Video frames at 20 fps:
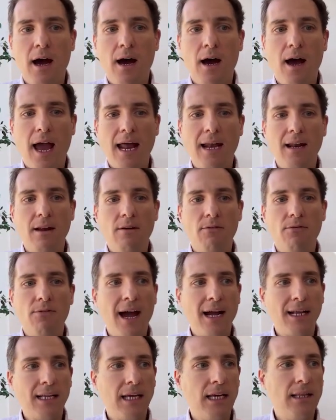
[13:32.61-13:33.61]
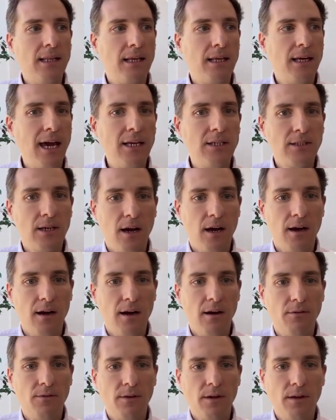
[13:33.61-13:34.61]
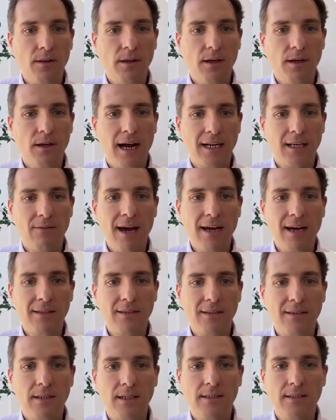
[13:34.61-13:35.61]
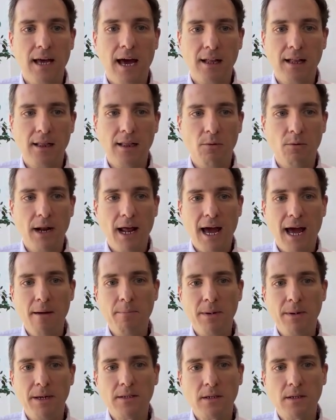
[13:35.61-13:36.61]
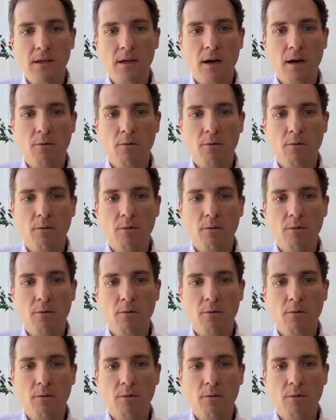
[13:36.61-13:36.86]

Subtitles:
And in fact, in the case of the inactive X, this is exactly what happens.